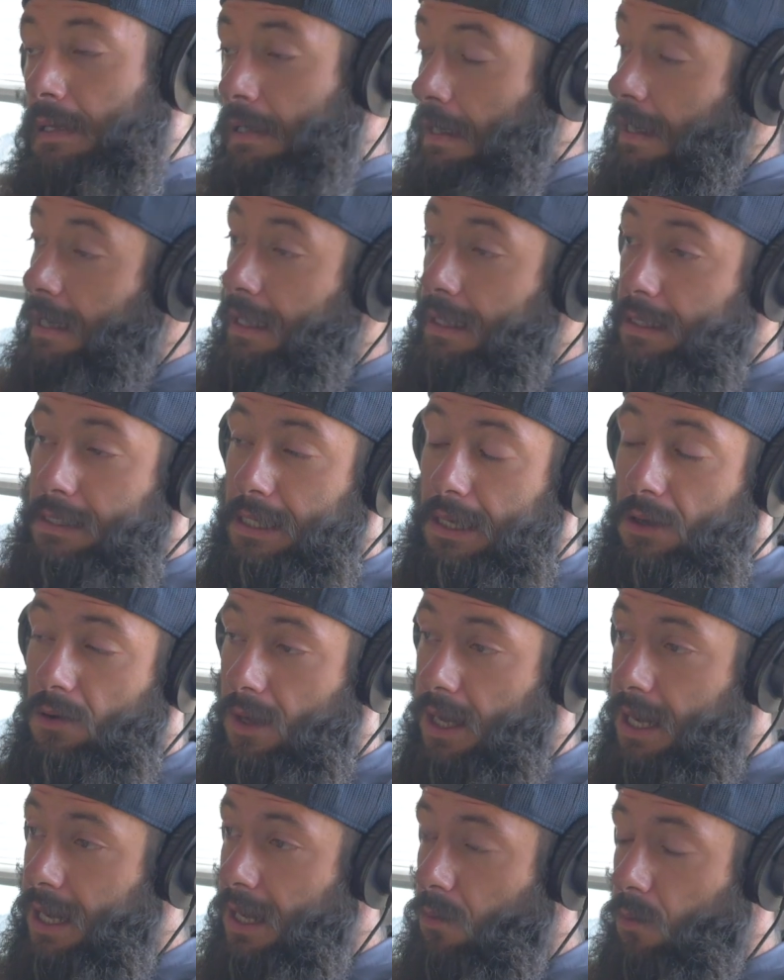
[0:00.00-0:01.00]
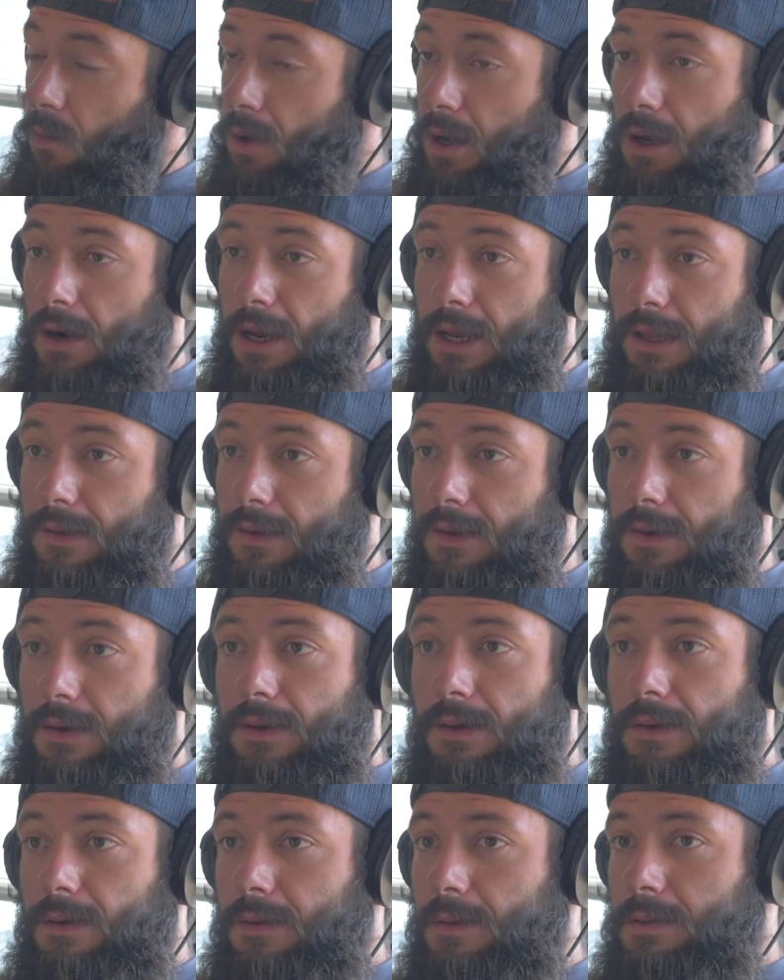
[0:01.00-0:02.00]
and I'll say, okay, we are
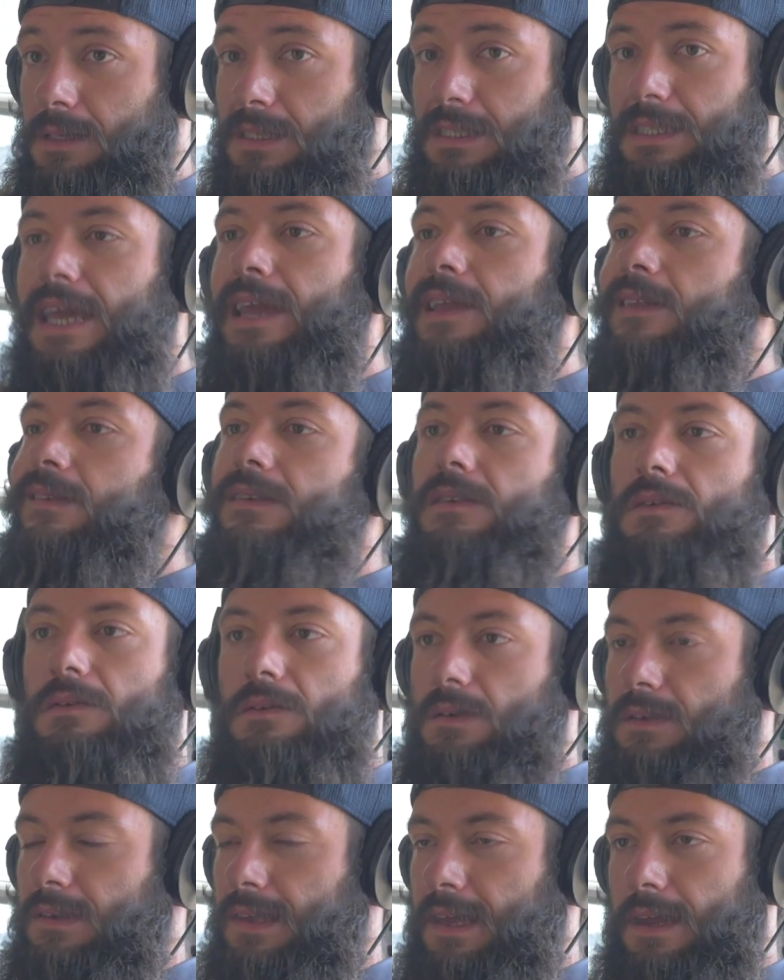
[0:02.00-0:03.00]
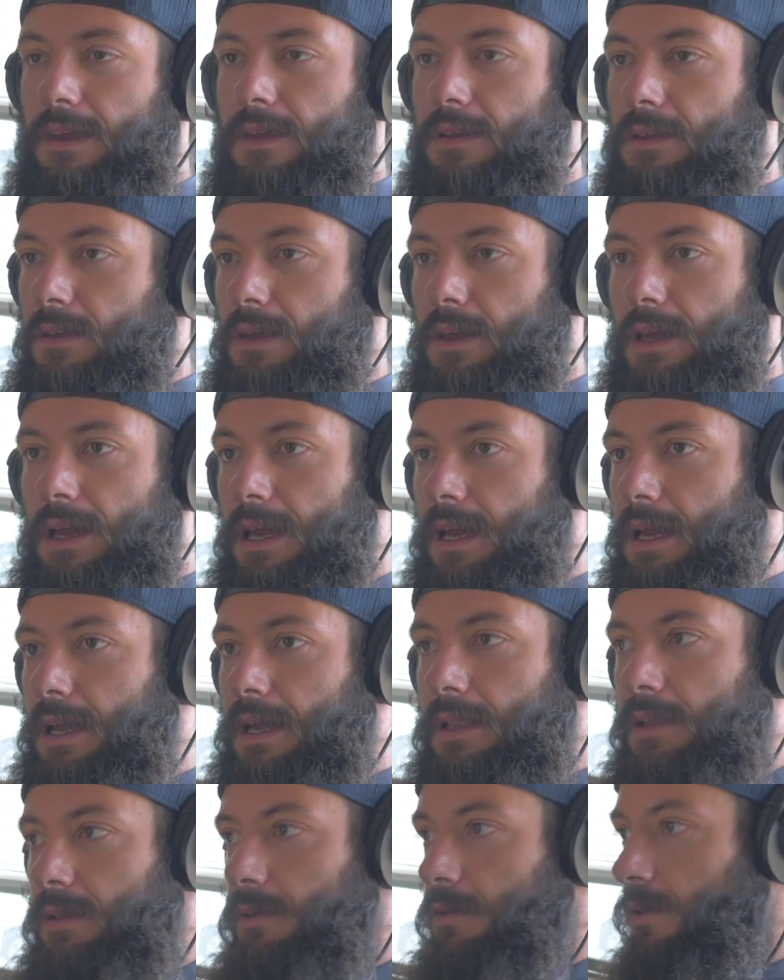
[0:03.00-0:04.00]
at States, say,
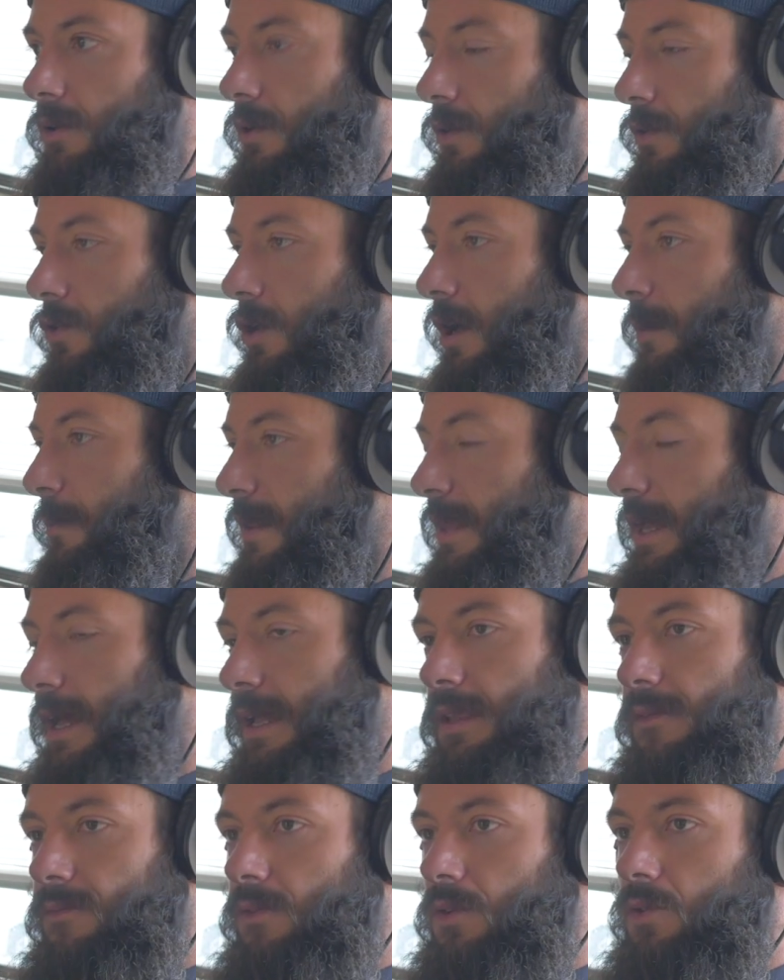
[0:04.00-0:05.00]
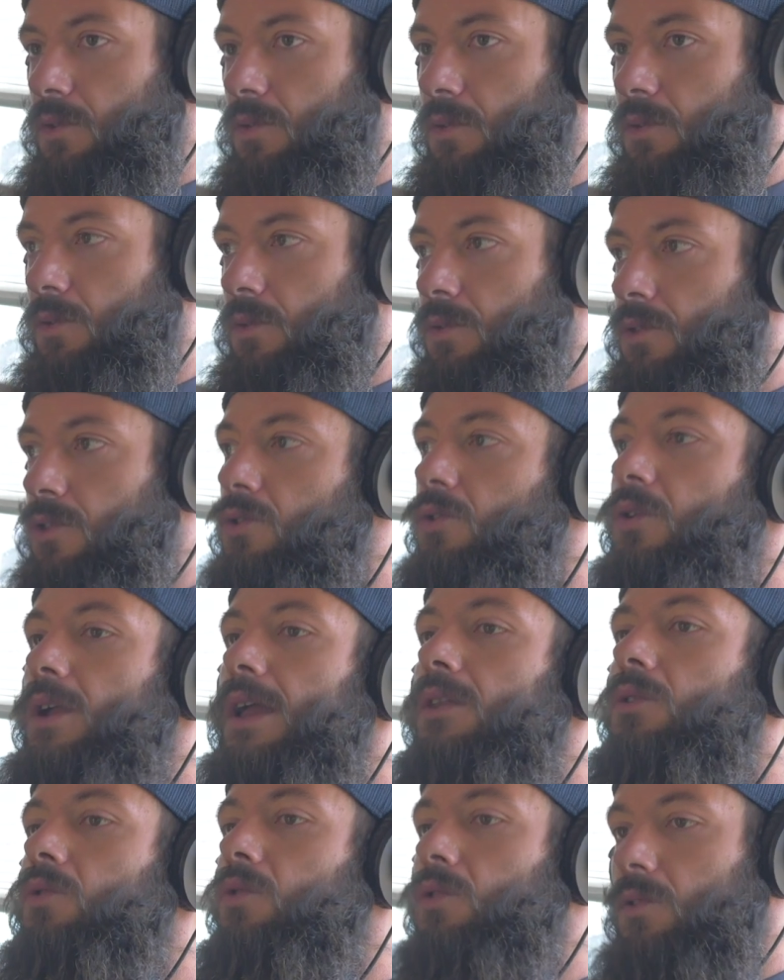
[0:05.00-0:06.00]
and you're top 10 if you do 3
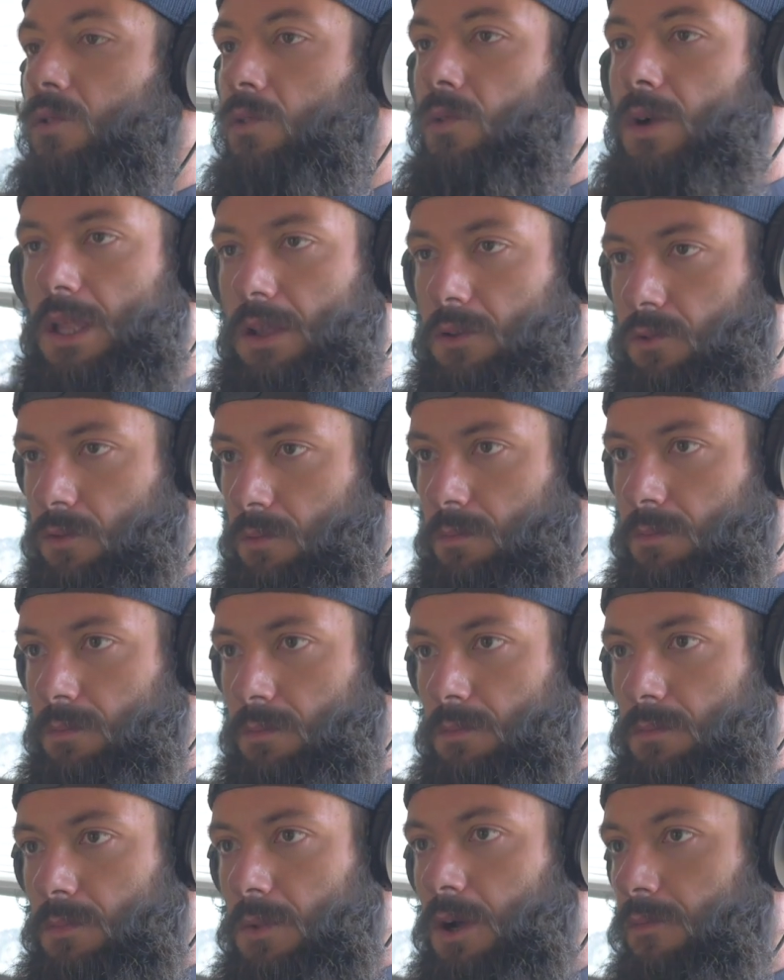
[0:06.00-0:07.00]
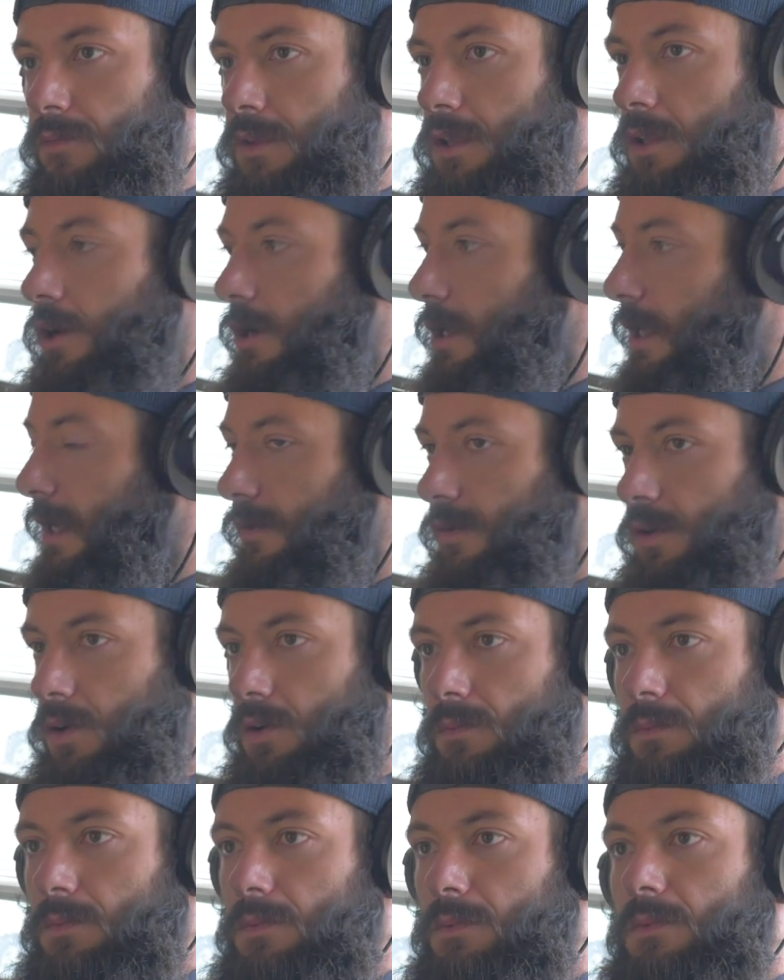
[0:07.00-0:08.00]
at 22 off the dock. Let's go.
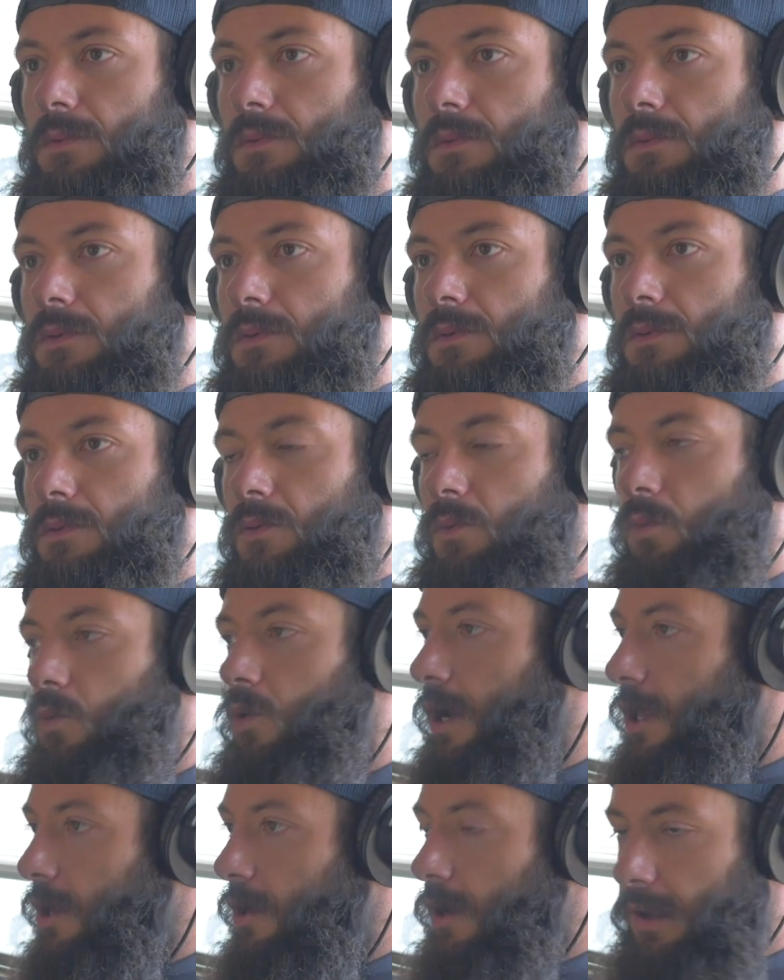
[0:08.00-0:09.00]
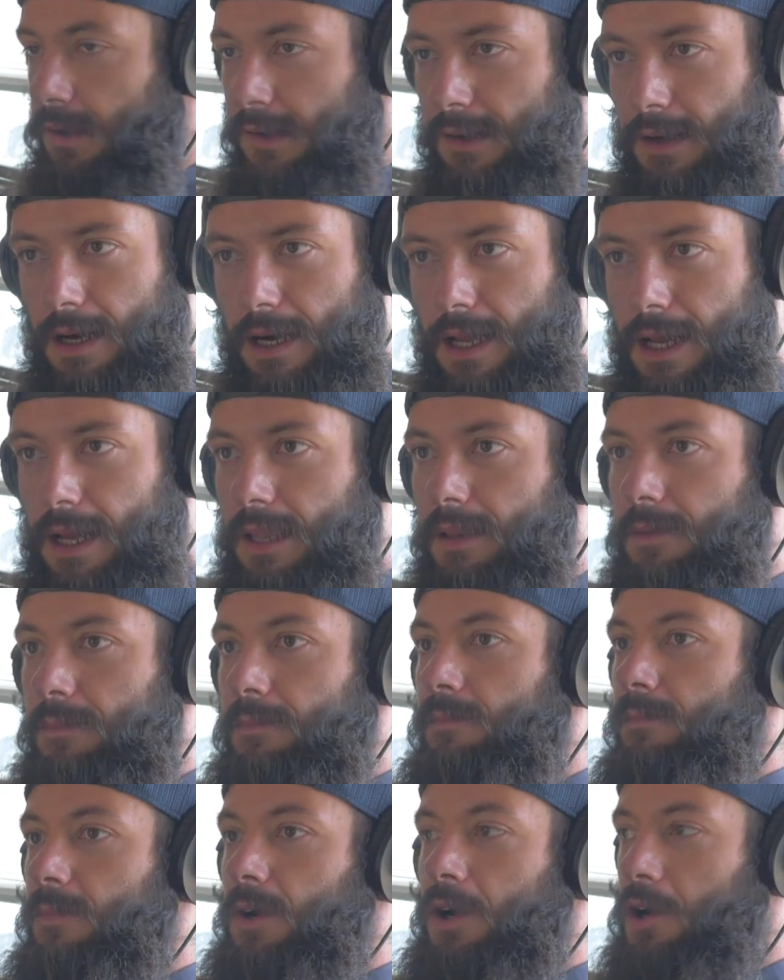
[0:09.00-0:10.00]
What are you gonna start at?
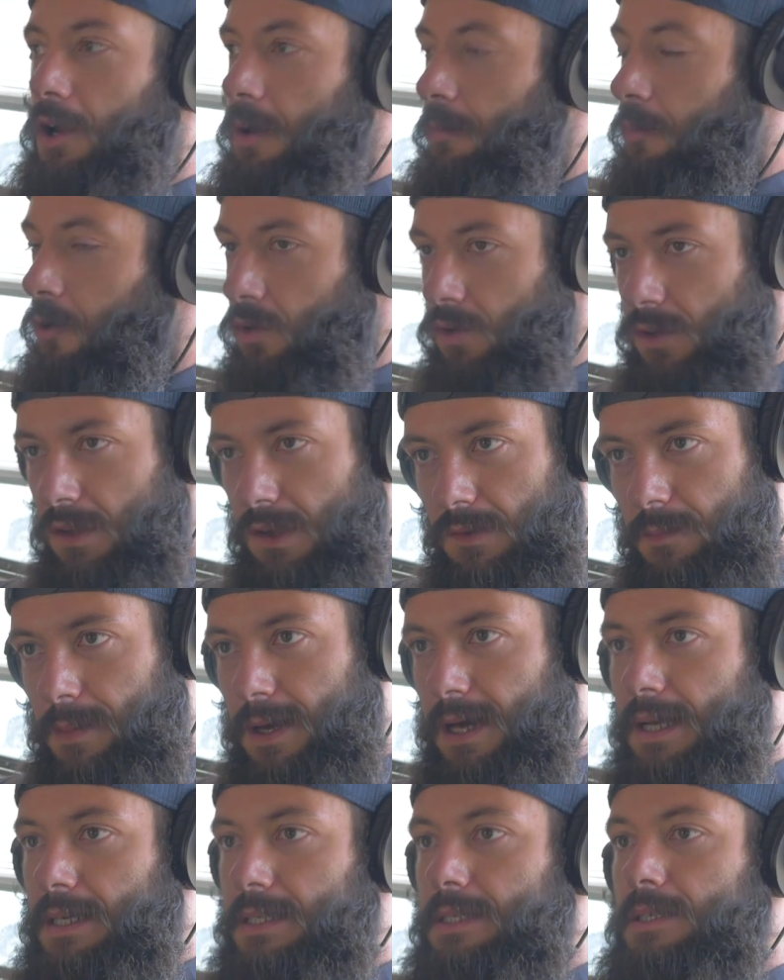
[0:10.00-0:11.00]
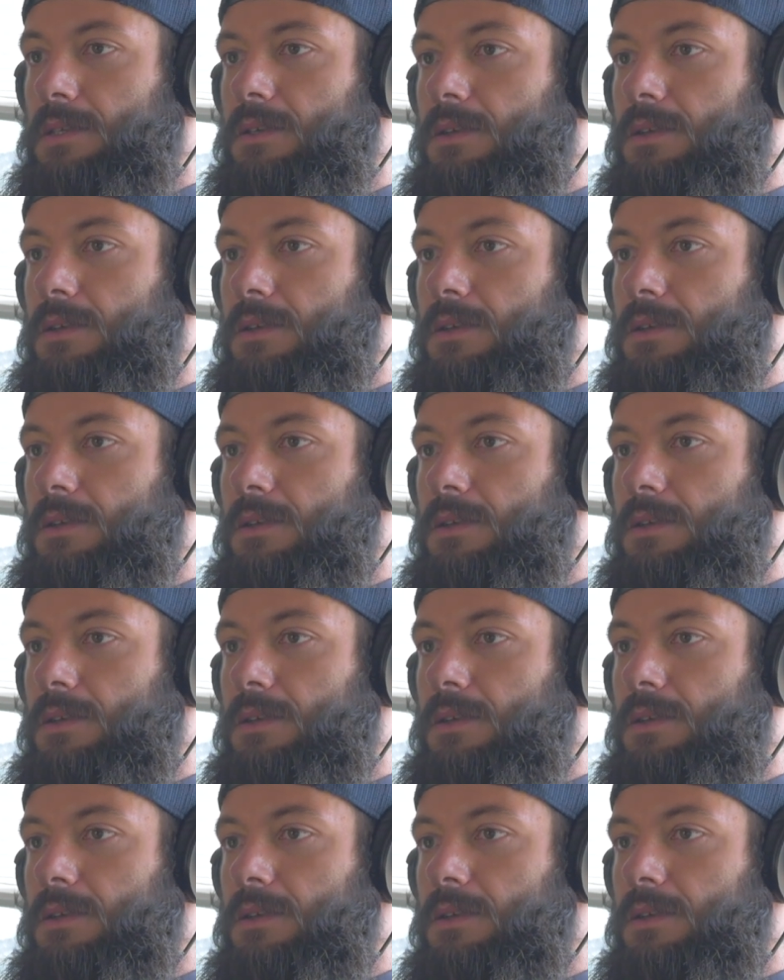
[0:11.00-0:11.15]
How are you gonna approach this pass?